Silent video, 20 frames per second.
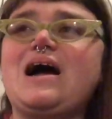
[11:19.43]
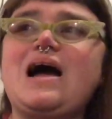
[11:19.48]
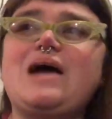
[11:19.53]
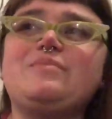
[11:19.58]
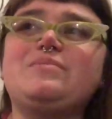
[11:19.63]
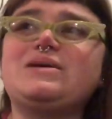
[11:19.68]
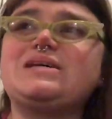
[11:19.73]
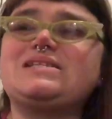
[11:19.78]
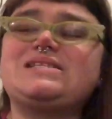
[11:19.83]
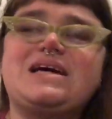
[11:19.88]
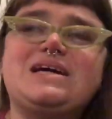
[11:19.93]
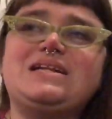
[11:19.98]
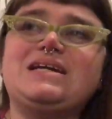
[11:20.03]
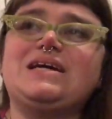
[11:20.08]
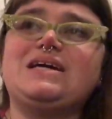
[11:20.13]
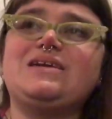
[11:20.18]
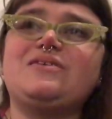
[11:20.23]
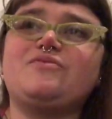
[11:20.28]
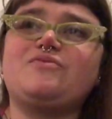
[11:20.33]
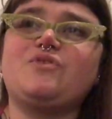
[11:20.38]
I'm
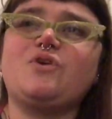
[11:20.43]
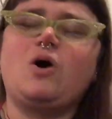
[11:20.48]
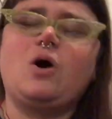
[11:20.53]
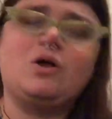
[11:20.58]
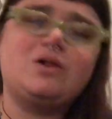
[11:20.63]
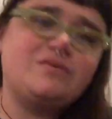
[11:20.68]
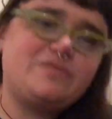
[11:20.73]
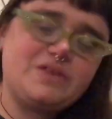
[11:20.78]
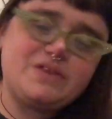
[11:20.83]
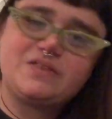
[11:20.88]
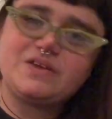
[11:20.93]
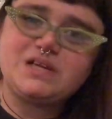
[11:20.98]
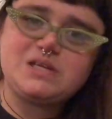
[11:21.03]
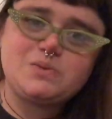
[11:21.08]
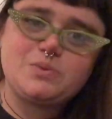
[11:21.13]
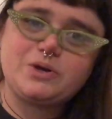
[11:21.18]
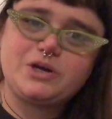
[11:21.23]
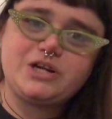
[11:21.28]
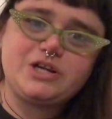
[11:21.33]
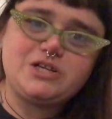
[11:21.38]
excited for all of the
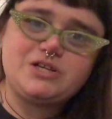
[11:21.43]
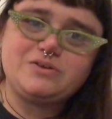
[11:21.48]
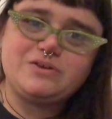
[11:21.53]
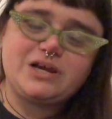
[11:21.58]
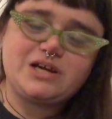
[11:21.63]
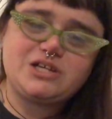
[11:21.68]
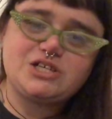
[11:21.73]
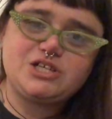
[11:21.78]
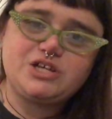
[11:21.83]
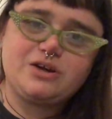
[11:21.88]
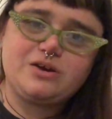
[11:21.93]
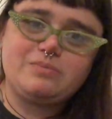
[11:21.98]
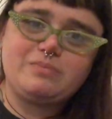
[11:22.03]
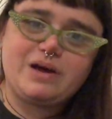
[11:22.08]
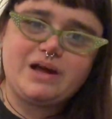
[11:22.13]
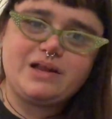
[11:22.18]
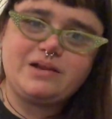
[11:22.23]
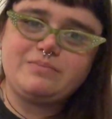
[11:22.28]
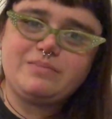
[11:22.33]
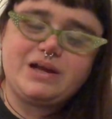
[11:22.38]
things we're gonna do next year. And
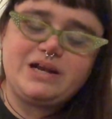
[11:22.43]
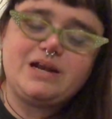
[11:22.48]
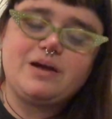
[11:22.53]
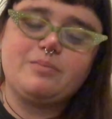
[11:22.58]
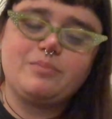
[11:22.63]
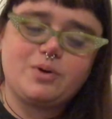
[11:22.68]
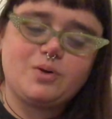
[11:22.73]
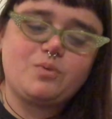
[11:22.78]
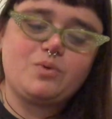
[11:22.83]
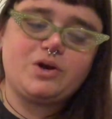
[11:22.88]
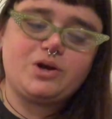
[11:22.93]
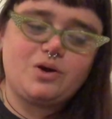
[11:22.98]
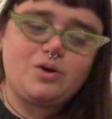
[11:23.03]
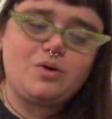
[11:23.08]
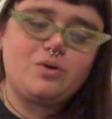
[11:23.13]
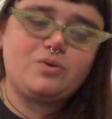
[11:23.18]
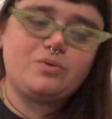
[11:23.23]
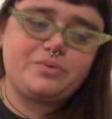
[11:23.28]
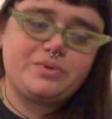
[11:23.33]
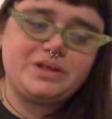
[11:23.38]
my number one
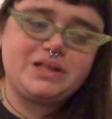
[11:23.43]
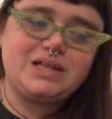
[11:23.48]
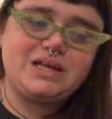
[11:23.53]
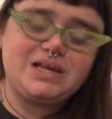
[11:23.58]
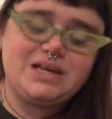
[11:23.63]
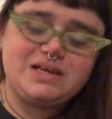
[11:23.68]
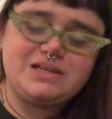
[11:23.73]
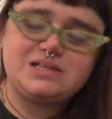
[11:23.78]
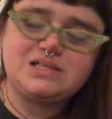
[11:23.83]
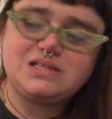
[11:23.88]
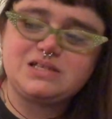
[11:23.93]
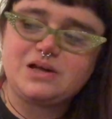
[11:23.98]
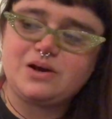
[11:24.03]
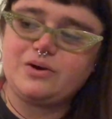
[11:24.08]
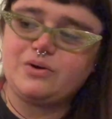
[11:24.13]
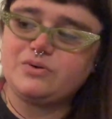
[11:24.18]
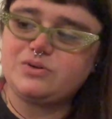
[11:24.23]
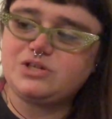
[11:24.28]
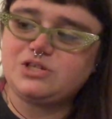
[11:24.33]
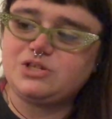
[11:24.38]
goal really is,
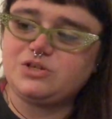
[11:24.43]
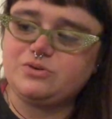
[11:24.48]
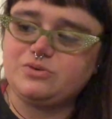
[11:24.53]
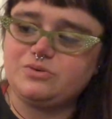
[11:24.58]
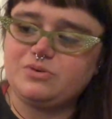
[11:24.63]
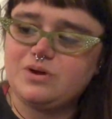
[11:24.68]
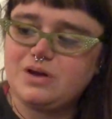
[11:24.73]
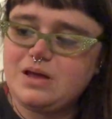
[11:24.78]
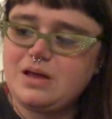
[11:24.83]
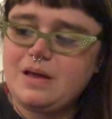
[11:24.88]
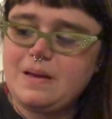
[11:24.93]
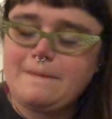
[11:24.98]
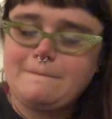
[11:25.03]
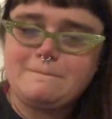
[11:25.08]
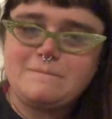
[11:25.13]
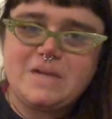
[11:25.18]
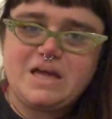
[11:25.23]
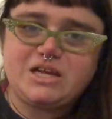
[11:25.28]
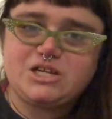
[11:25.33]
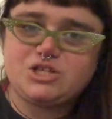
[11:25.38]
though, to
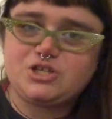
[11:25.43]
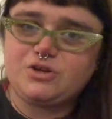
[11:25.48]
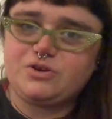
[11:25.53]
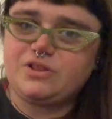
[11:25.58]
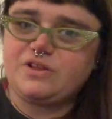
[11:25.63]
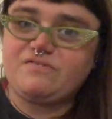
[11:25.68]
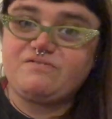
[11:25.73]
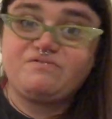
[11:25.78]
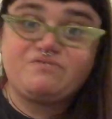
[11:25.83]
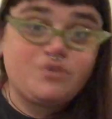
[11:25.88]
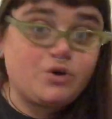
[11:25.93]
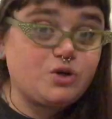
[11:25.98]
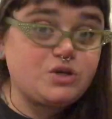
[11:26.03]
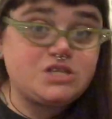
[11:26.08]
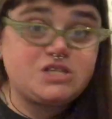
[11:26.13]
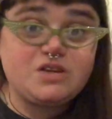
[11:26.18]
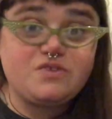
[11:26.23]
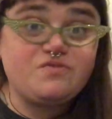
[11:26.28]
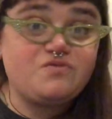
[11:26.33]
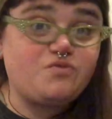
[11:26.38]
make sure that
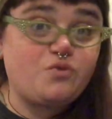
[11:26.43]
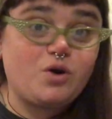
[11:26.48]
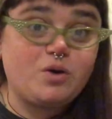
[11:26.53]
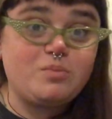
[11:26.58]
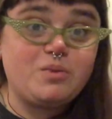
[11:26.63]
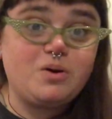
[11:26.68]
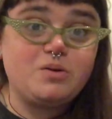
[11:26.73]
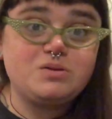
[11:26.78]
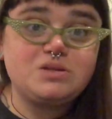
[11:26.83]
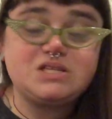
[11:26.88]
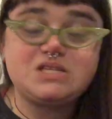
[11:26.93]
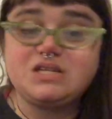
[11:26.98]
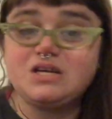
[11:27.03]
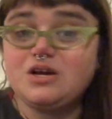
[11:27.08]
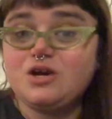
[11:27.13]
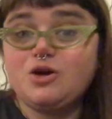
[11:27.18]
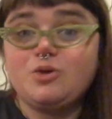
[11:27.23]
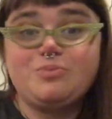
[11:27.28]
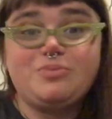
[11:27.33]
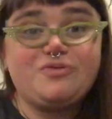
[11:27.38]
first and foremost,
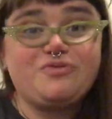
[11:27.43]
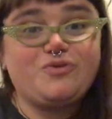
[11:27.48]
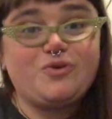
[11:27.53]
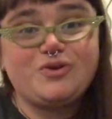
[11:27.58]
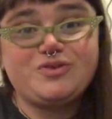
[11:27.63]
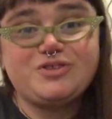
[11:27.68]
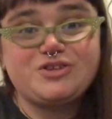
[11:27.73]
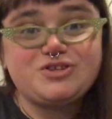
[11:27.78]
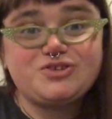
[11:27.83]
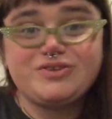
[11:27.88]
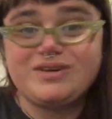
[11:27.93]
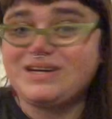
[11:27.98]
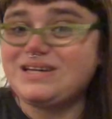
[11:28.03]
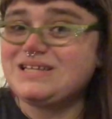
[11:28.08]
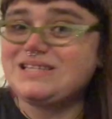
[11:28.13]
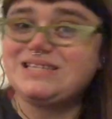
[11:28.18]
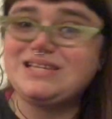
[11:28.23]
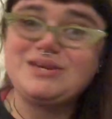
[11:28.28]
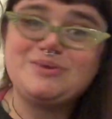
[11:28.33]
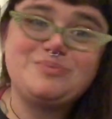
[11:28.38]
before the
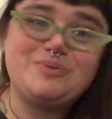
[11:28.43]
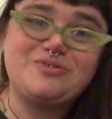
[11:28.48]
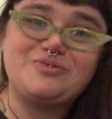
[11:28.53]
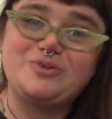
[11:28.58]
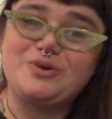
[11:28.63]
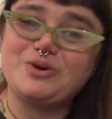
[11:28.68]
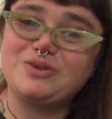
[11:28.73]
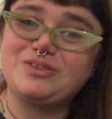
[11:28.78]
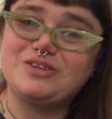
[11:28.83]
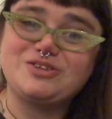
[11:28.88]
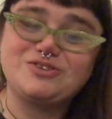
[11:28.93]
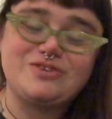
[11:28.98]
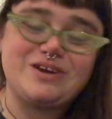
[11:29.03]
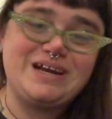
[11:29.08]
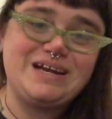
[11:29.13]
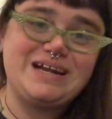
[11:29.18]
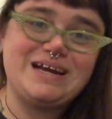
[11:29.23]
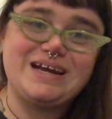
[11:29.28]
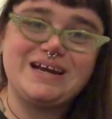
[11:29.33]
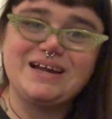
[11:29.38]
tricks, before the
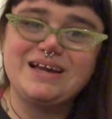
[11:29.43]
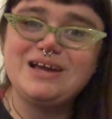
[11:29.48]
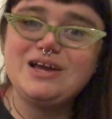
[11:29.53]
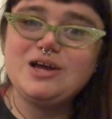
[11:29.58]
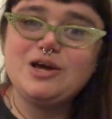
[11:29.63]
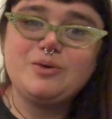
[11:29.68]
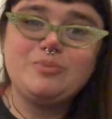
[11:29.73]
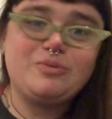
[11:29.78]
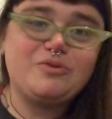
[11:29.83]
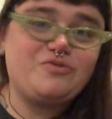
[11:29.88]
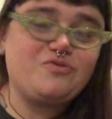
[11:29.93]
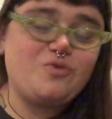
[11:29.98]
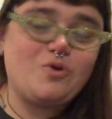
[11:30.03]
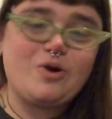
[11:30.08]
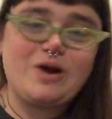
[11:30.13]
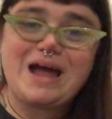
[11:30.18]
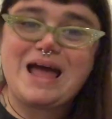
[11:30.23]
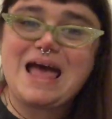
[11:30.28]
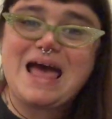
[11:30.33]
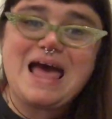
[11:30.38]
training,
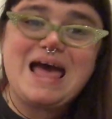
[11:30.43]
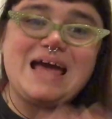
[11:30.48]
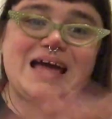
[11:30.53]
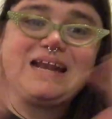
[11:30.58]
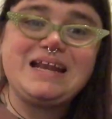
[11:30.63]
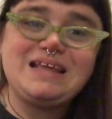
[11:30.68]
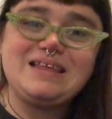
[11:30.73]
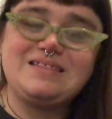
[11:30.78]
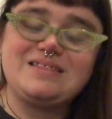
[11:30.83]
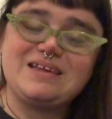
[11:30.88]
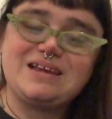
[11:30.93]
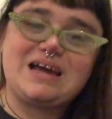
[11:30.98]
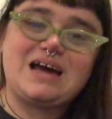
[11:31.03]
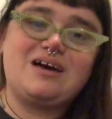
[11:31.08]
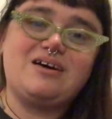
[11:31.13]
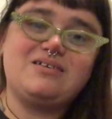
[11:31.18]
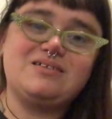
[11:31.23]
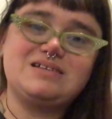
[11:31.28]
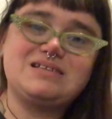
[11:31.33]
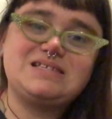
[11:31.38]
before anything
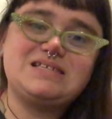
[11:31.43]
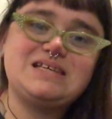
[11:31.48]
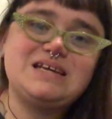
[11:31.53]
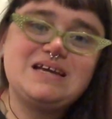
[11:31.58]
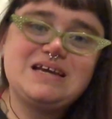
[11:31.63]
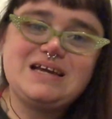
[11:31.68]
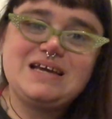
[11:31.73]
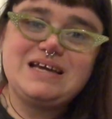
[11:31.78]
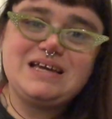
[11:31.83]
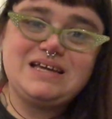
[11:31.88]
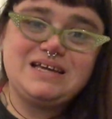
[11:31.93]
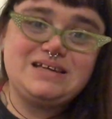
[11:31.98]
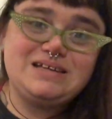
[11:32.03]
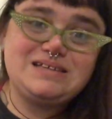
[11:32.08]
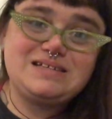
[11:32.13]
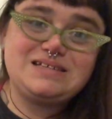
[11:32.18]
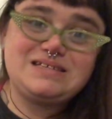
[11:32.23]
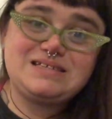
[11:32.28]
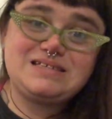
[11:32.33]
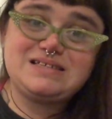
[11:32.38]
else,
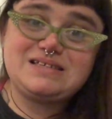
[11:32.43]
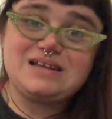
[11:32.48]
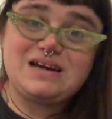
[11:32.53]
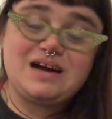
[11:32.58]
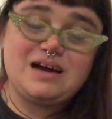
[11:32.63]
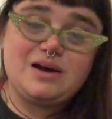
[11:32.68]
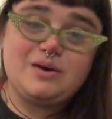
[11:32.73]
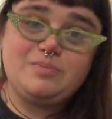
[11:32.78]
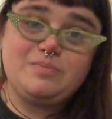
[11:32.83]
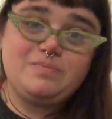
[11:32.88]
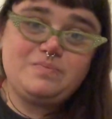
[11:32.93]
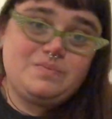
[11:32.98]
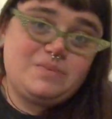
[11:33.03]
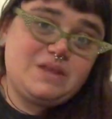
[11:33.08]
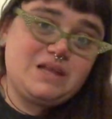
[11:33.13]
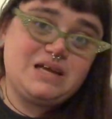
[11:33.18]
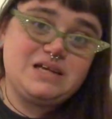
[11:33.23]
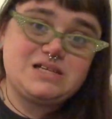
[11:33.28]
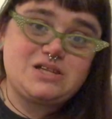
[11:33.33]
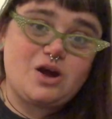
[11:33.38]
is
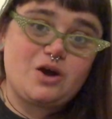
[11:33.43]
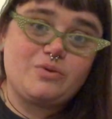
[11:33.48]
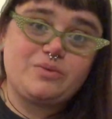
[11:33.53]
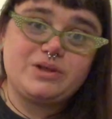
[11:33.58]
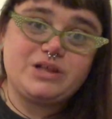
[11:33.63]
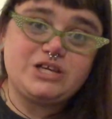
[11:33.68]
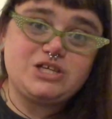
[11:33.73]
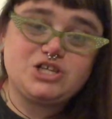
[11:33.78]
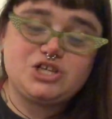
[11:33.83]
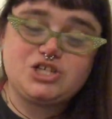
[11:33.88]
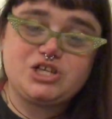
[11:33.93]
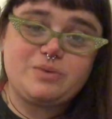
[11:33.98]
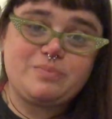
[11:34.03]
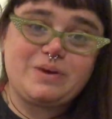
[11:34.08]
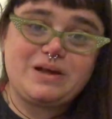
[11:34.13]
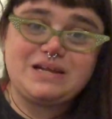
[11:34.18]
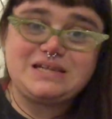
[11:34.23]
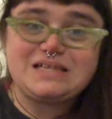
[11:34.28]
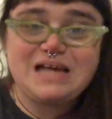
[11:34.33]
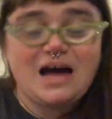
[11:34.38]
our relationship
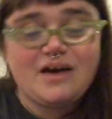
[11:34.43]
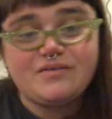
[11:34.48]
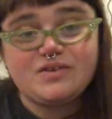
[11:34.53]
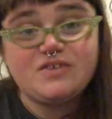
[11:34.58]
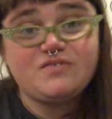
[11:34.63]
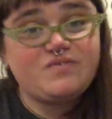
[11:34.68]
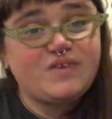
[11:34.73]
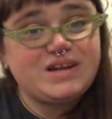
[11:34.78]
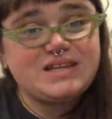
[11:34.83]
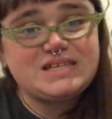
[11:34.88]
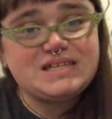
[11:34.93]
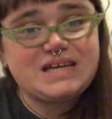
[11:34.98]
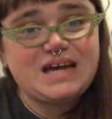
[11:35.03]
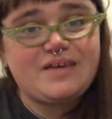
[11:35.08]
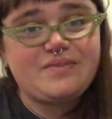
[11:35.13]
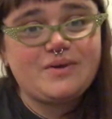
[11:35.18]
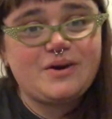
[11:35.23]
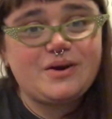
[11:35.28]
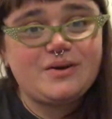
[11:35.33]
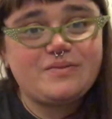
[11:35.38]
and is having fun
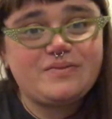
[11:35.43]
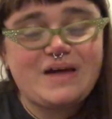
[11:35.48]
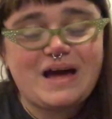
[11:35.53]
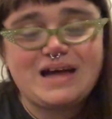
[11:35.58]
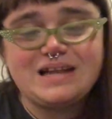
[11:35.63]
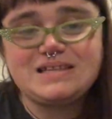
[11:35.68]
together.